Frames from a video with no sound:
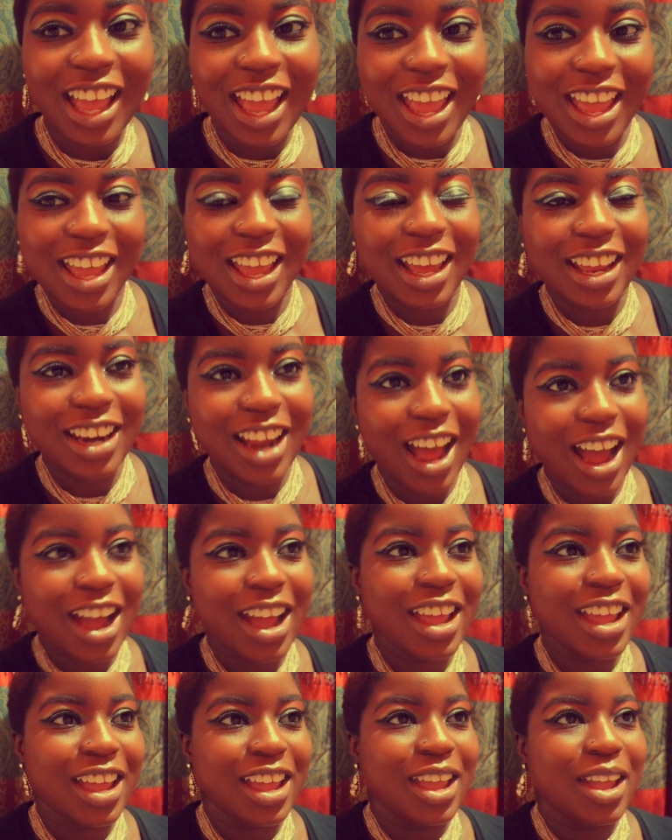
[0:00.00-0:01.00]
and
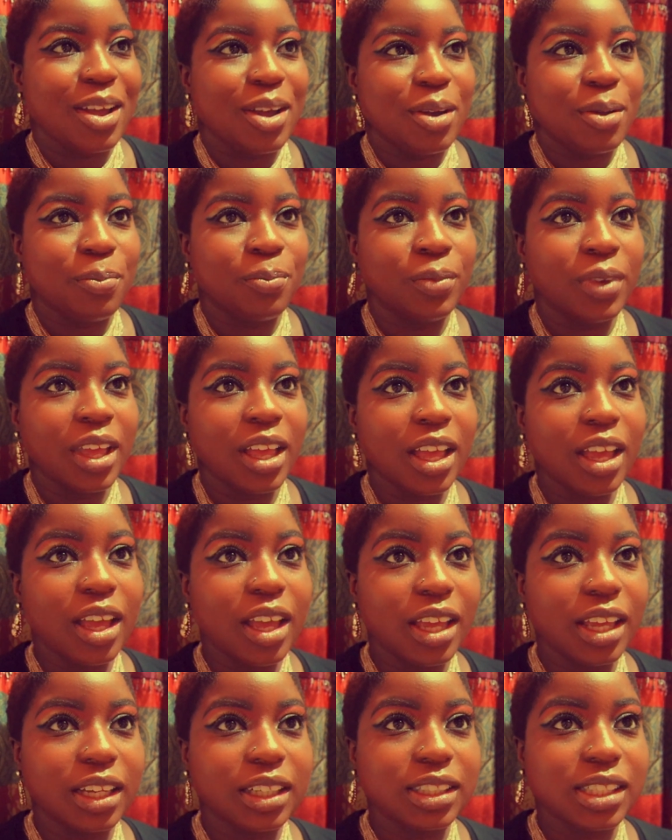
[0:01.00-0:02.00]
I am
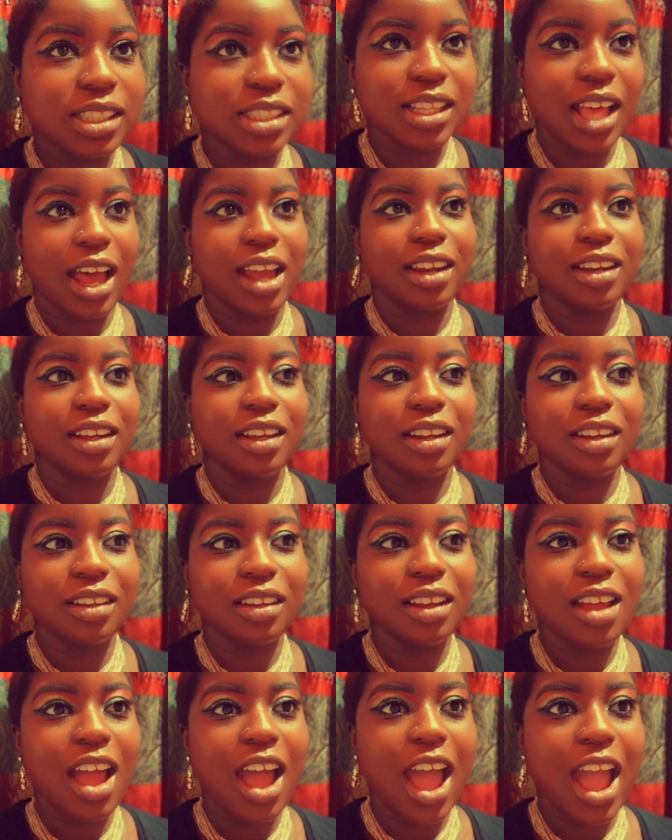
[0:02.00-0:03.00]
excited
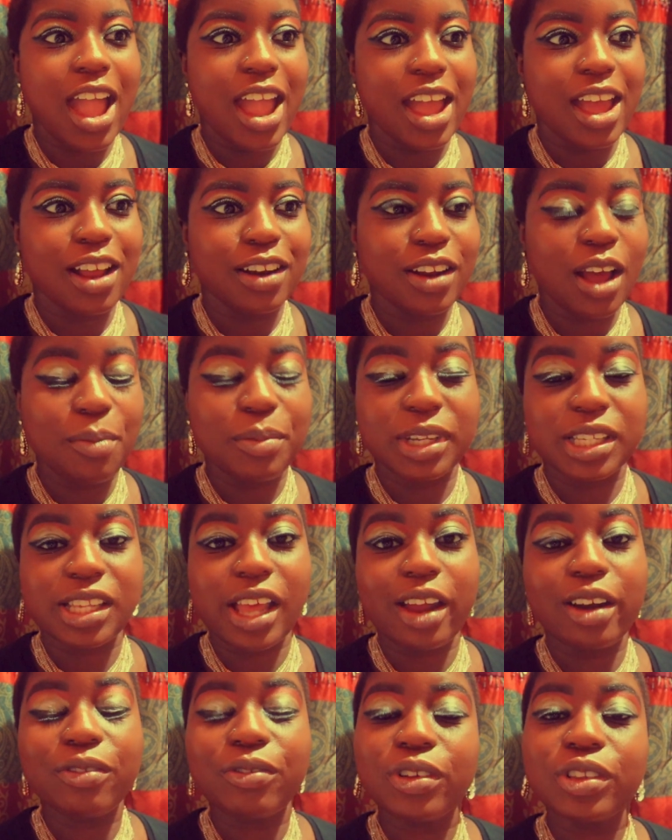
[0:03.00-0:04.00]
and I'm
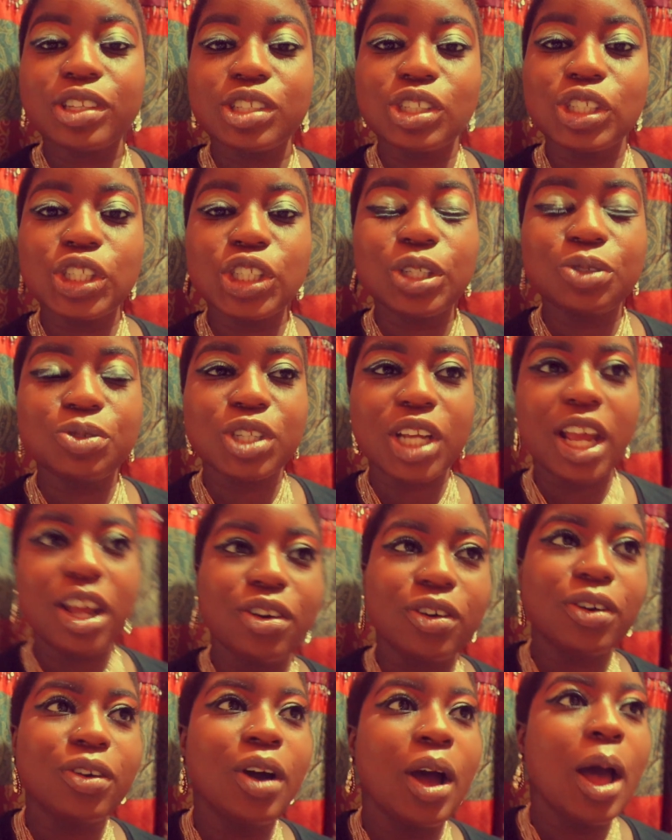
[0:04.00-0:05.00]
excited for this YouTube
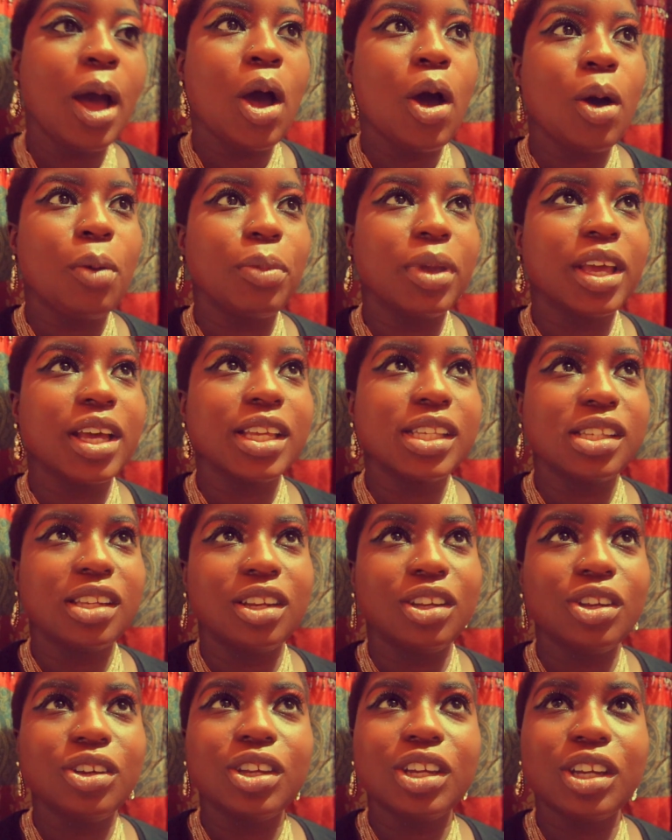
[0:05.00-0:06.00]
channel because
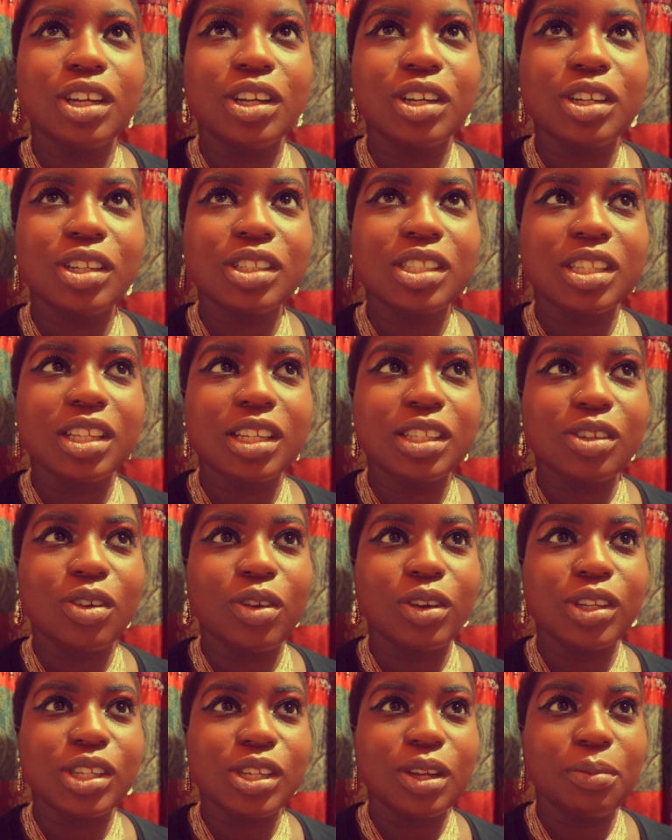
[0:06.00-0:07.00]
the New Year's is
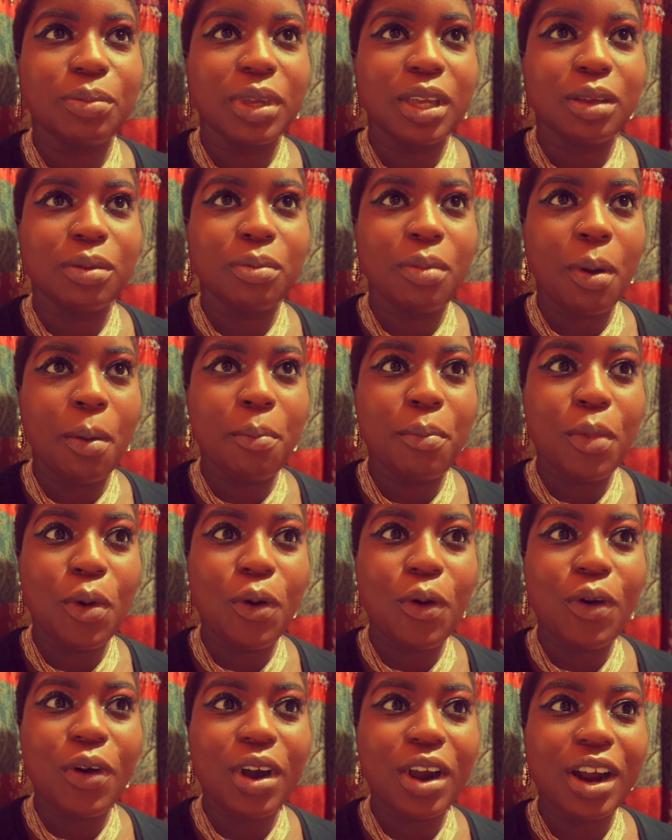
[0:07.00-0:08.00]
going to be
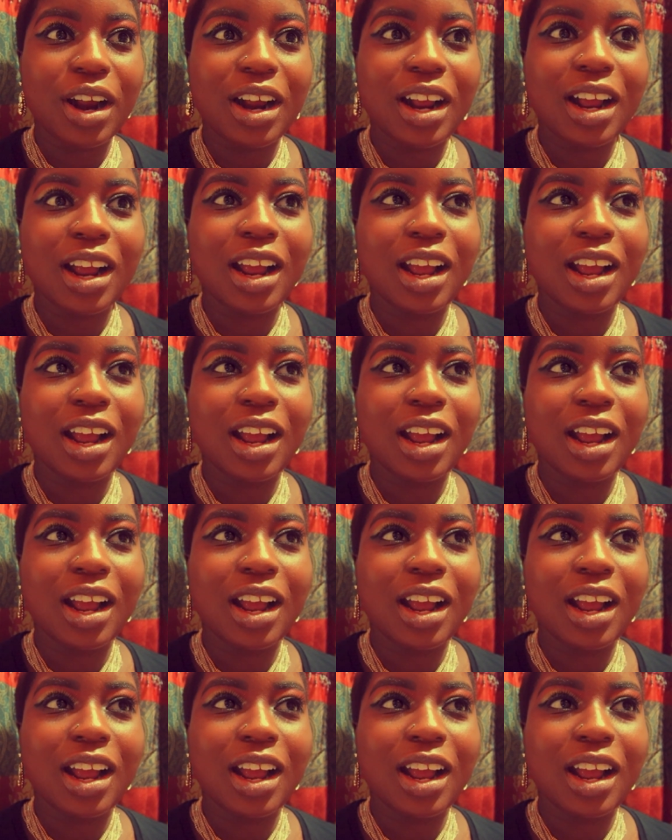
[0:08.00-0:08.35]
more,